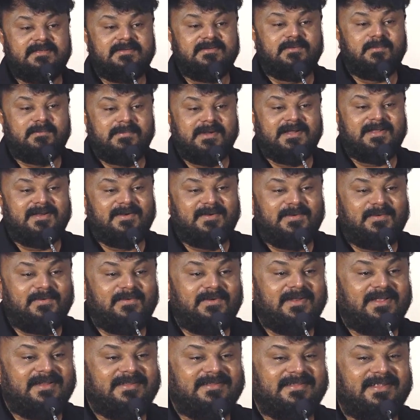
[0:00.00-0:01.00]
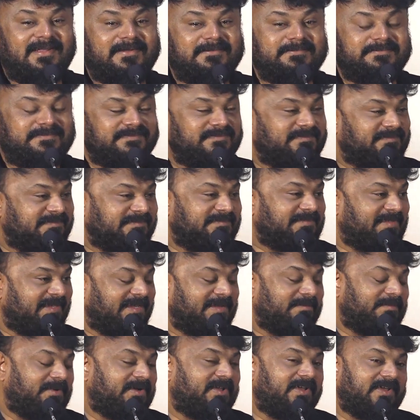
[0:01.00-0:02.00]
I have a number control on that?
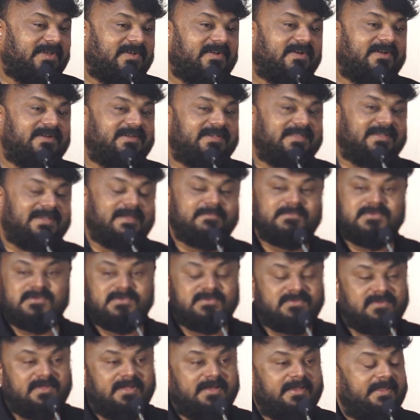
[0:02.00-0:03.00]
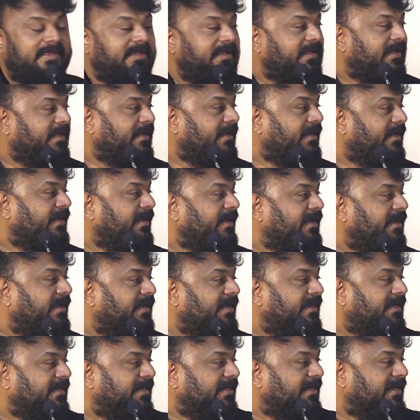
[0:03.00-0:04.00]
But I can't. I'm so sorry.
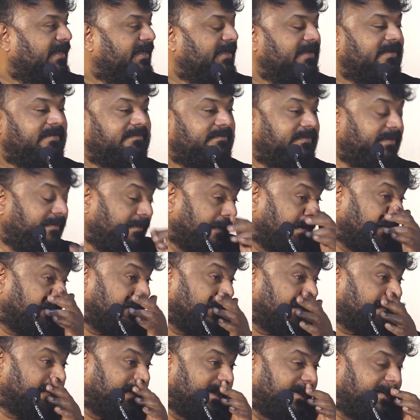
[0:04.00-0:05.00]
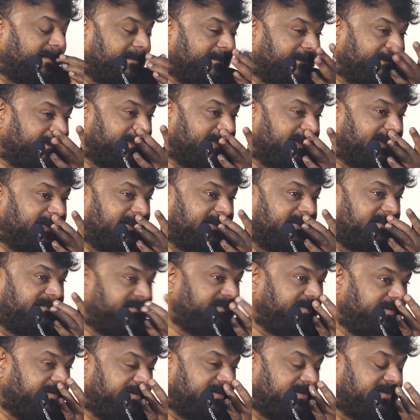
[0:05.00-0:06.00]
Vivian, sir,
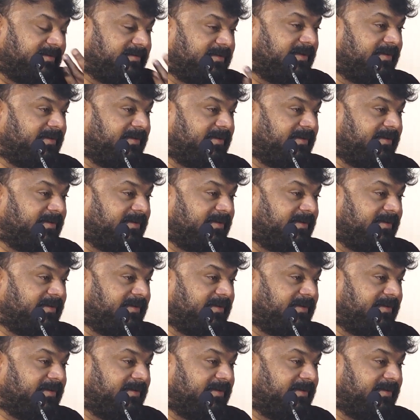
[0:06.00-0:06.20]
when the...